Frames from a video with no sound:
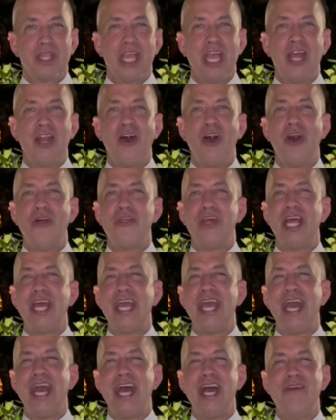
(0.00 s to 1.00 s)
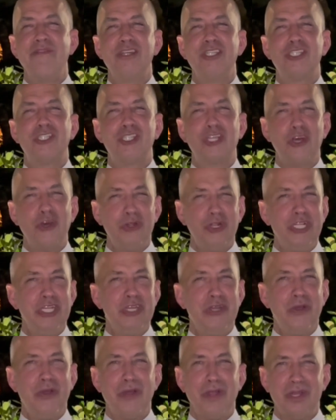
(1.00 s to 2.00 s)
and all that I have is totally
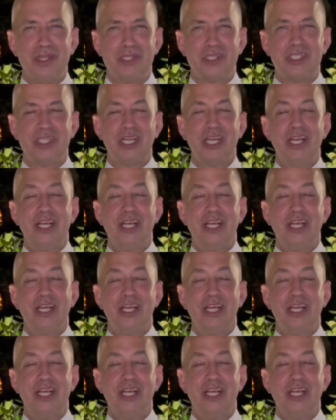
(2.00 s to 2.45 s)
yours,